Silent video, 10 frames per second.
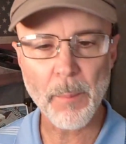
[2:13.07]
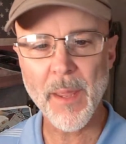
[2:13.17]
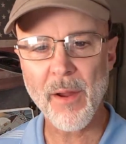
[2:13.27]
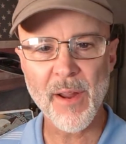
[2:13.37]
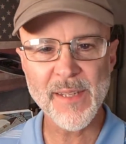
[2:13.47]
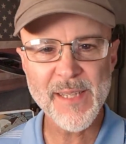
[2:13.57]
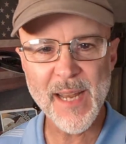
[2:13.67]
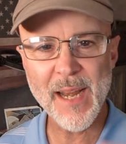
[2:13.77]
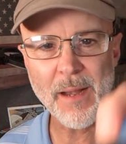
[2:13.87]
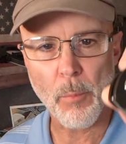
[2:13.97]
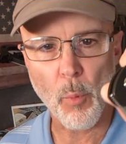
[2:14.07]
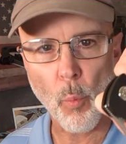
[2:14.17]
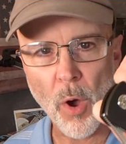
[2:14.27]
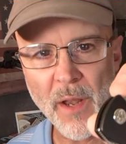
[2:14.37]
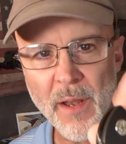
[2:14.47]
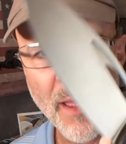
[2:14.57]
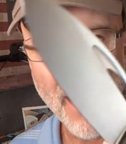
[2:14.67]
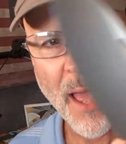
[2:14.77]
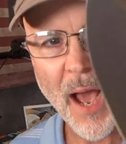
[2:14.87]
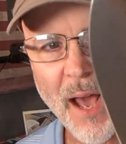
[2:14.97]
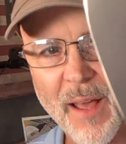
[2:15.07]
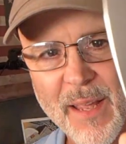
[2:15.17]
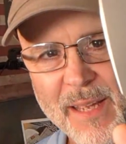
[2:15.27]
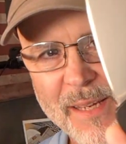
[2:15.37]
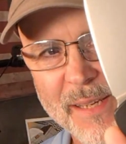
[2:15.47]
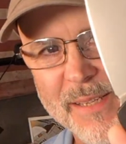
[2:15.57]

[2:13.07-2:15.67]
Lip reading: carrying today. Number one is